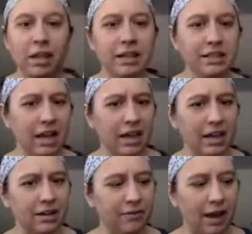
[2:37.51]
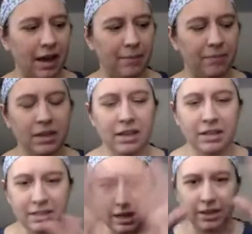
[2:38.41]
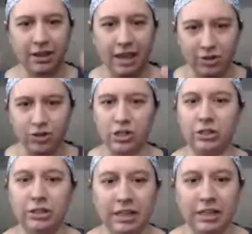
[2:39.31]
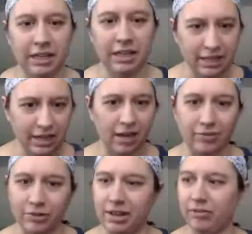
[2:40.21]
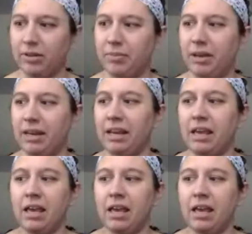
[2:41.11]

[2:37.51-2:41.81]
and it's kind of the catch-all. It covers everybody.